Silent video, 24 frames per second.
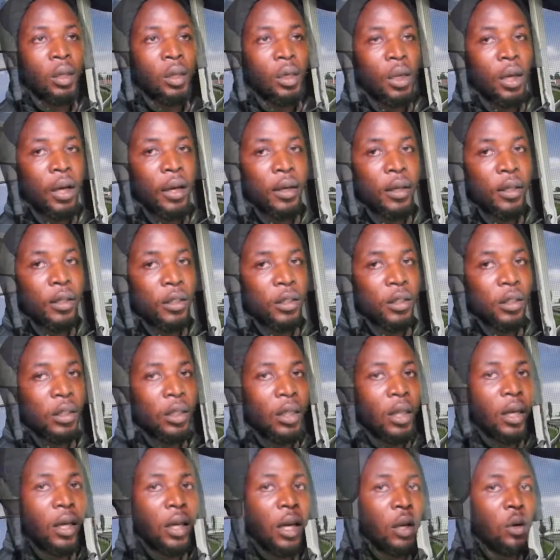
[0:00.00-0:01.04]
That is,
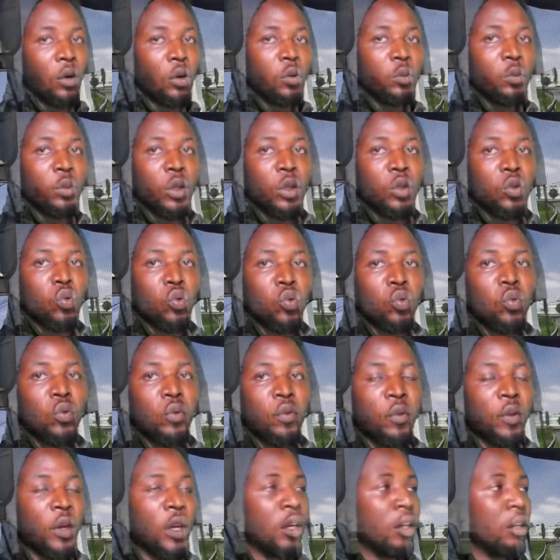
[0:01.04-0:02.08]
there cannot be 2
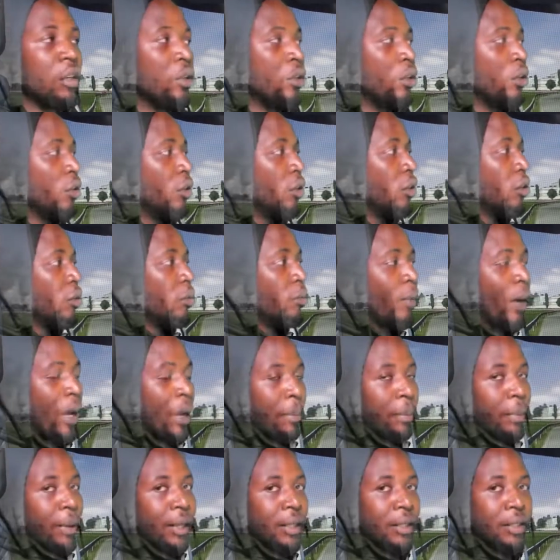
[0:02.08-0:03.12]
vehicles
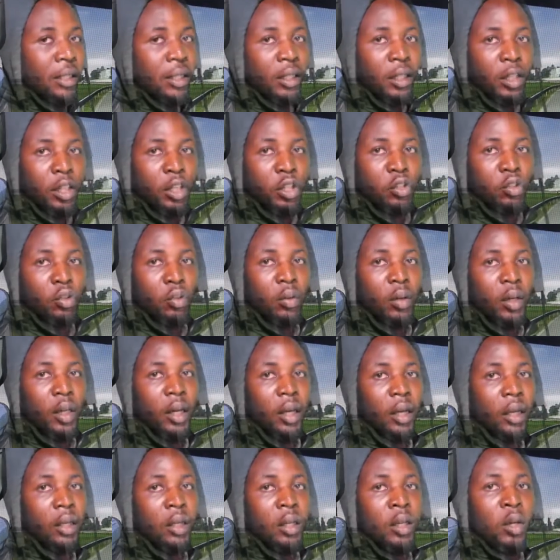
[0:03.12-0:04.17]
bypassing each other.
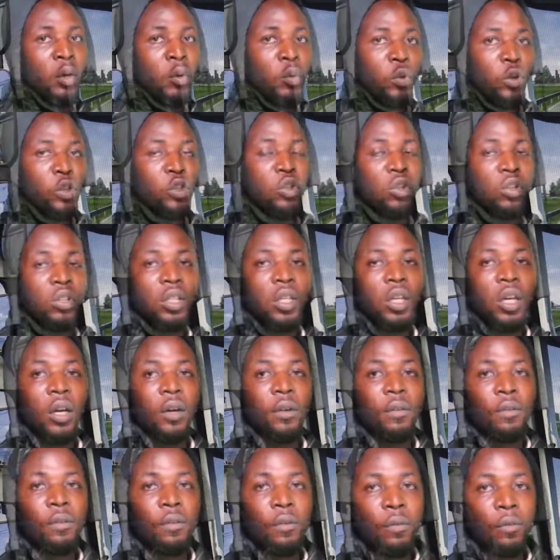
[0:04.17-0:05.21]
We just have
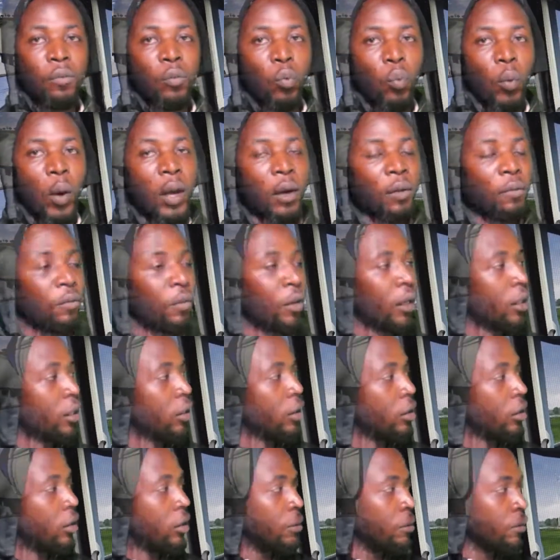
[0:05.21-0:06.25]
one
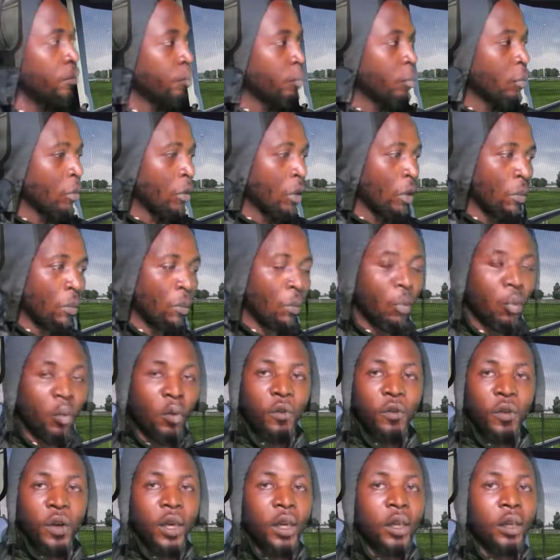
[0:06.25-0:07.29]
vehicle
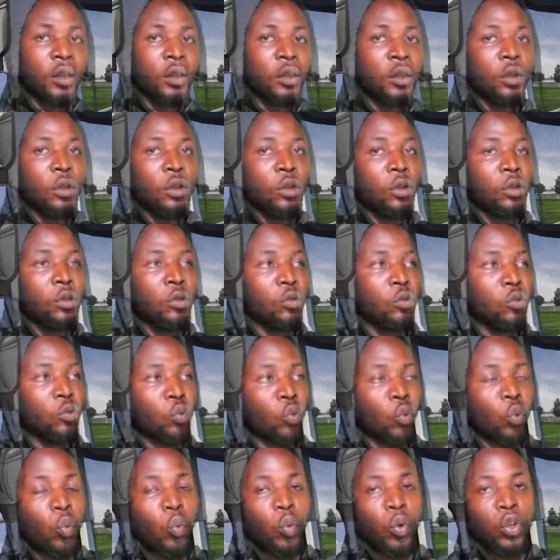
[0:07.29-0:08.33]
moving
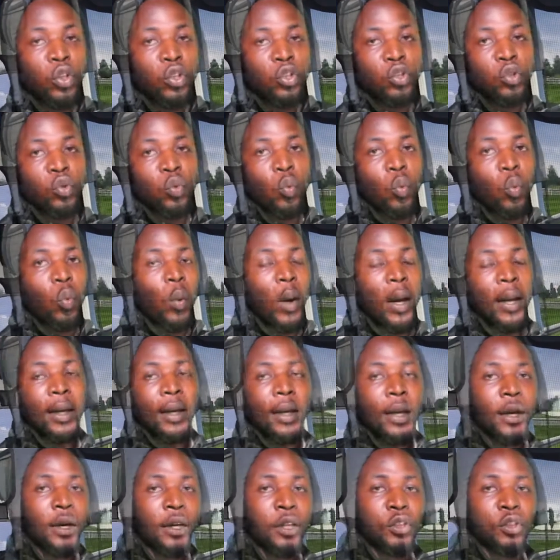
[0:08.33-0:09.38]
towards one
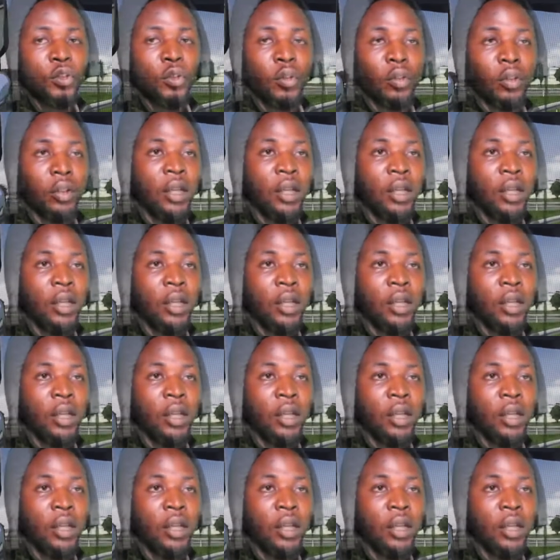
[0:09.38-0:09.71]
direction.